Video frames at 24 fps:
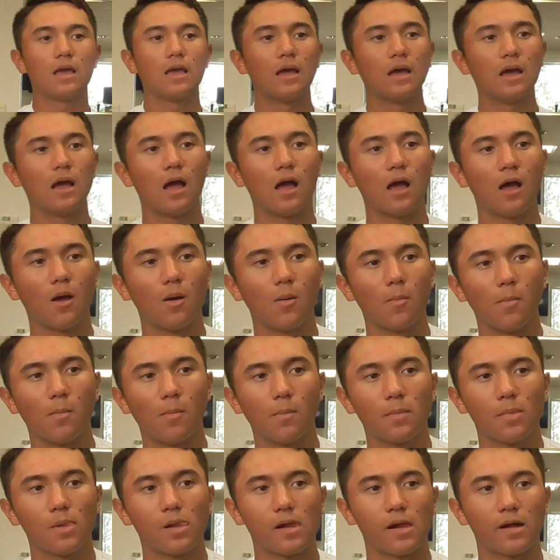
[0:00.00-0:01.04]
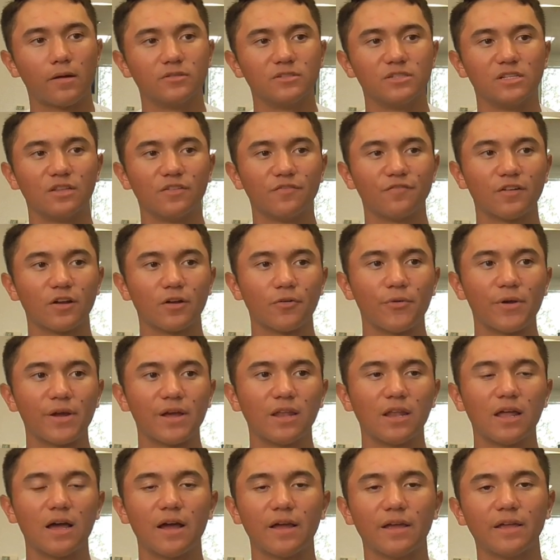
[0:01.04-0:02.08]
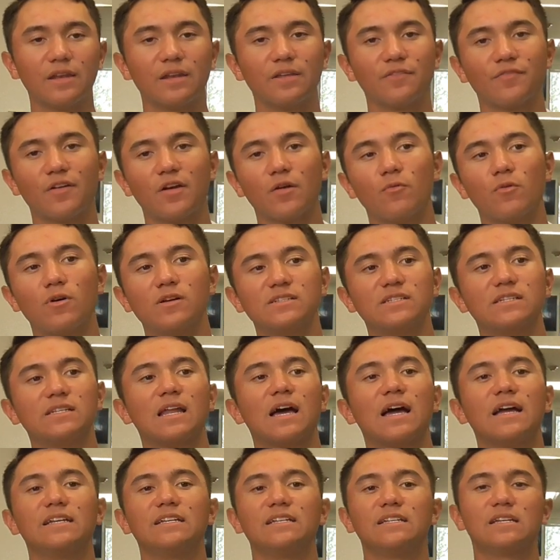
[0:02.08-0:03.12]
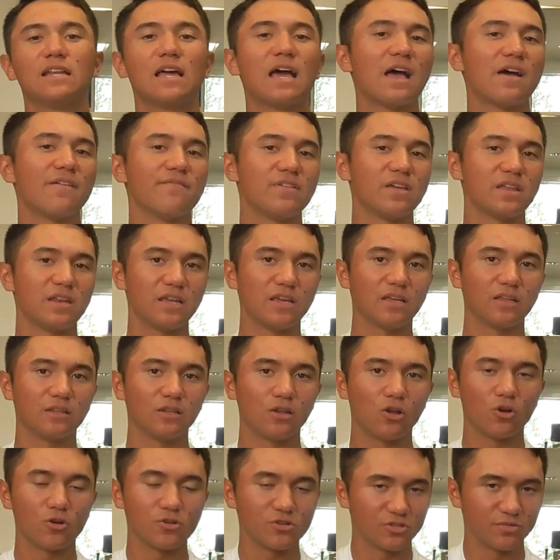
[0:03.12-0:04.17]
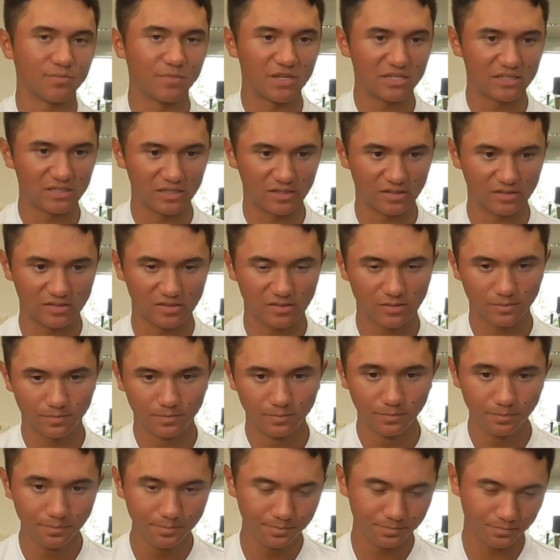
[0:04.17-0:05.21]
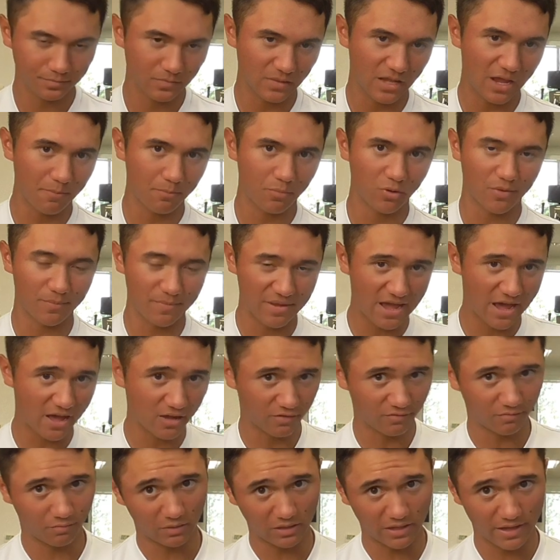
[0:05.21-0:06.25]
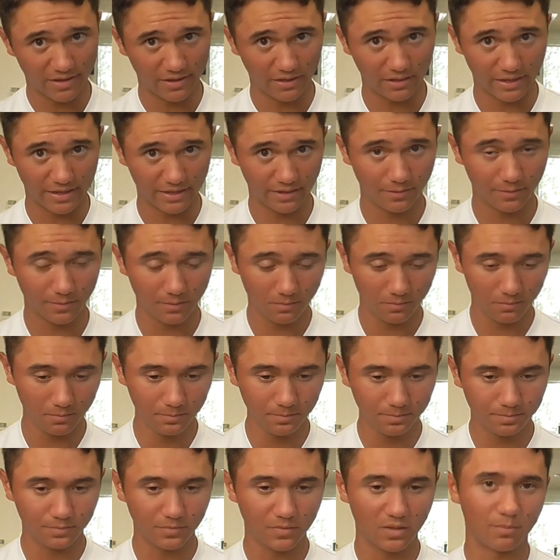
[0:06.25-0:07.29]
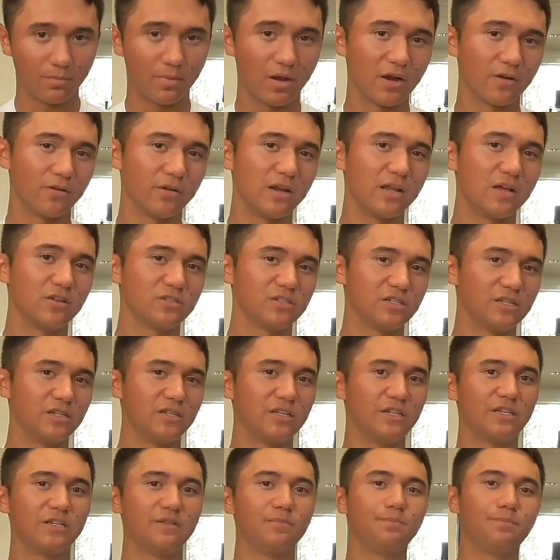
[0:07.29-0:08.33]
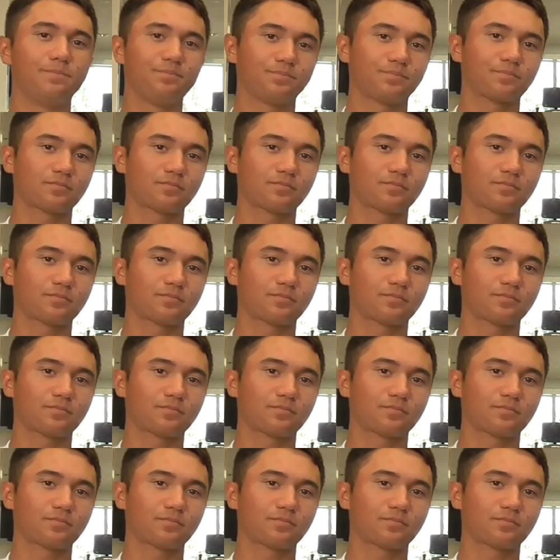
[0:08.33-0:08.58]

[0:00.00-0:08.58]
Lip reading: I was in the fairway a lot, and if I wasn't, I didn't have any large misses that put me out of play like the Byron Nelson did,